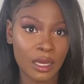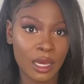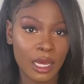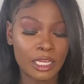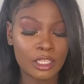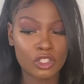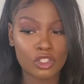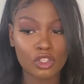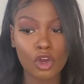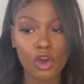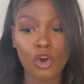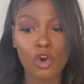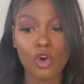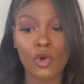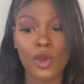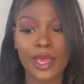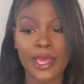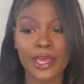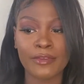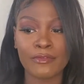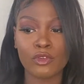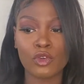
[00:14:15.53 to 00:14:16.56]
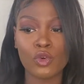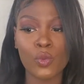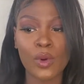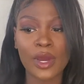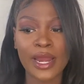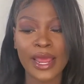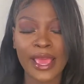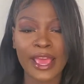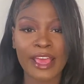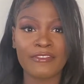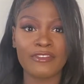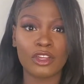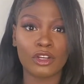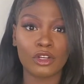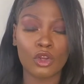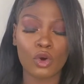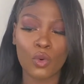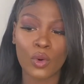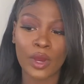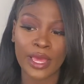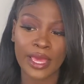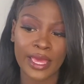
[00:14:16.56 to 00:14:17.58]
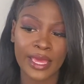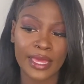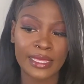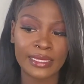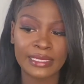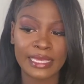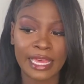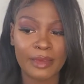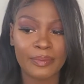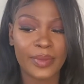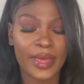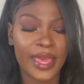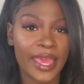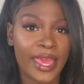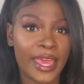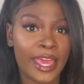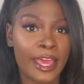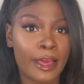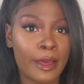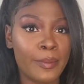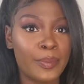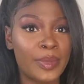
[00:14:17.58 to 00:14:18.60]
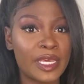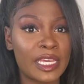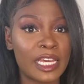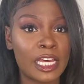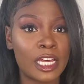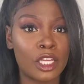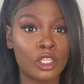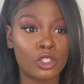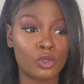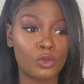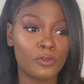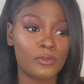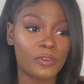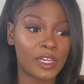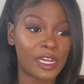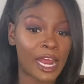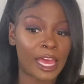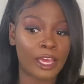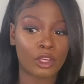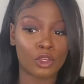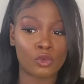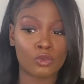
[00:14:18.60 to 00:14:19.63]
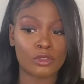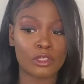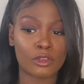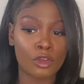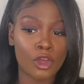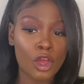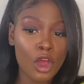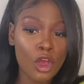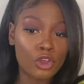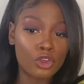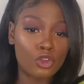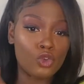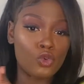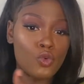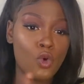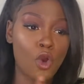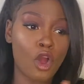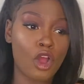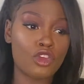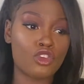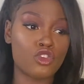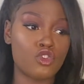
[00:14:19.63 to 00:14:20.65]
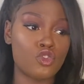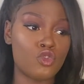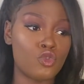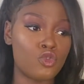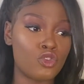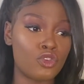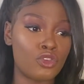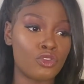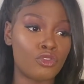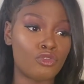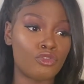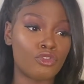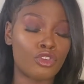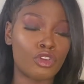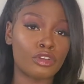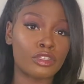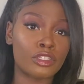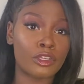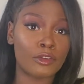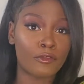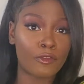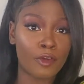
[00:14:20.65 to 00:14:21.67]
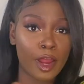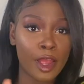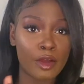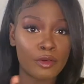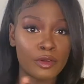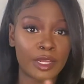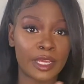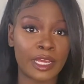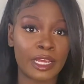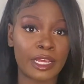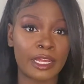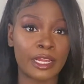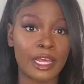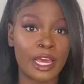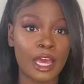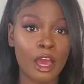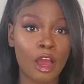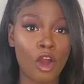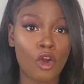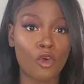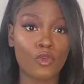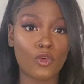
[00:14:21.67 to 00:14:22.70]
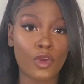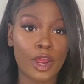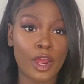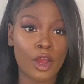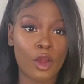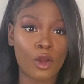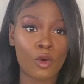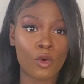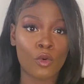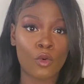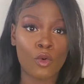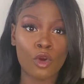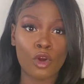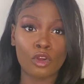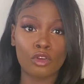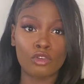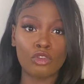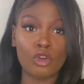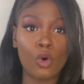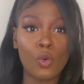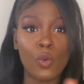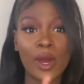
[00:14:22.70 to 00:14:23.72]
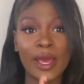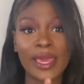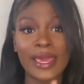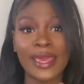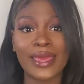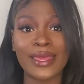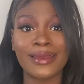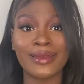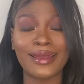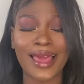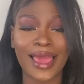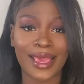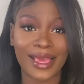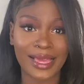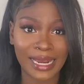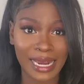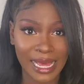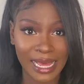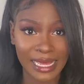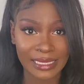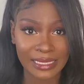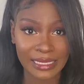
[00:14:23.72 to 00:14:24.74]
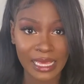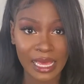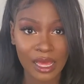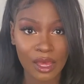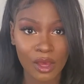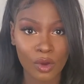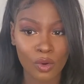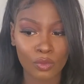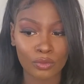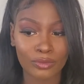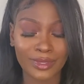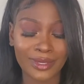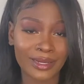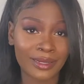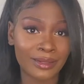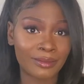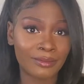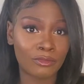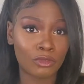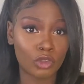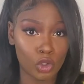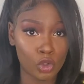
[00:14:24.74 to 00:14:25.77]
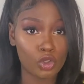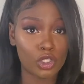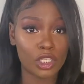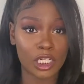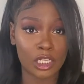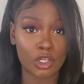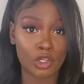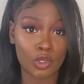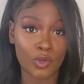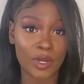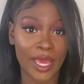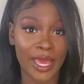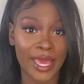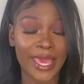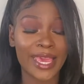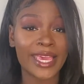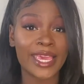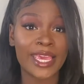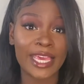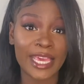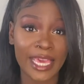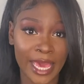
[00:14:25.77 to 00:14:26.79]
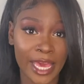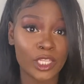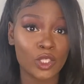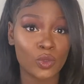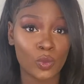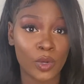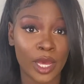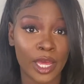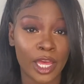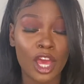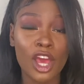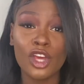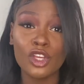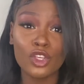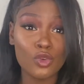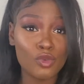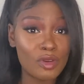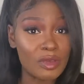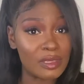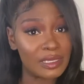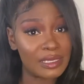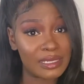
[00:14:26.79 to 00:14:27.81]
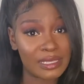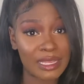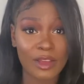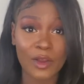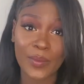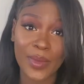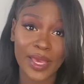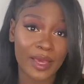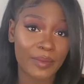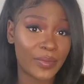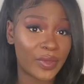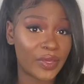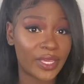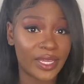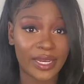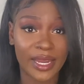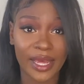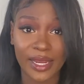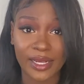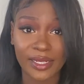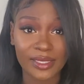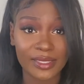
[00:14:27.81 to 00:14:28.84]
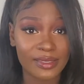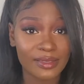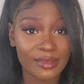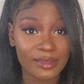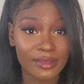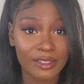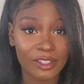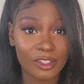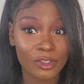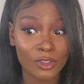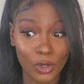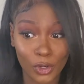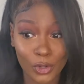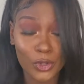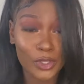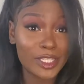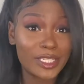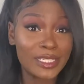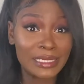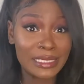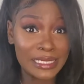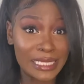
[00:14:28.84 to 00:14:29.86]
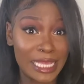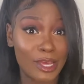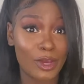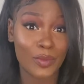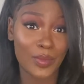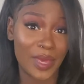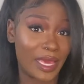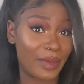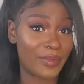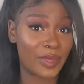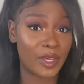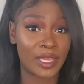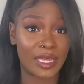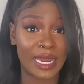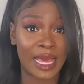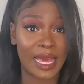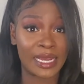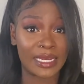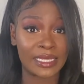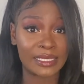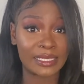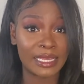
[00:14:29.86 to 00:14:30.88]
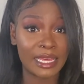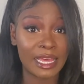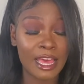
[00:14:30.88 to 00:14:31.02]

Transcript: So if you want to have the lower end type of hair because you feel like you so you uh, you your surrounding around lower end like clientele, then you should do that. And guess what? You could still make a million dollars. You're gonna still make a million dollars.